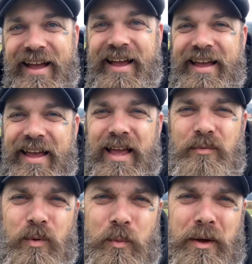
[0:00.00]
I have
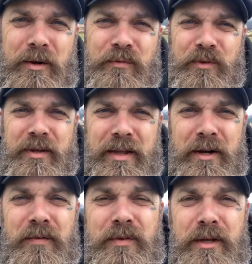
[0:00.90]
a wonderful
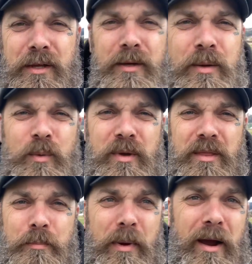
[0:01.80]
interview with
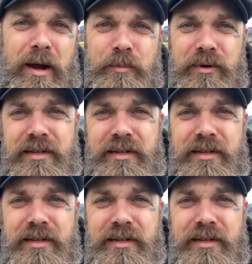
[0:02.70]
Barbara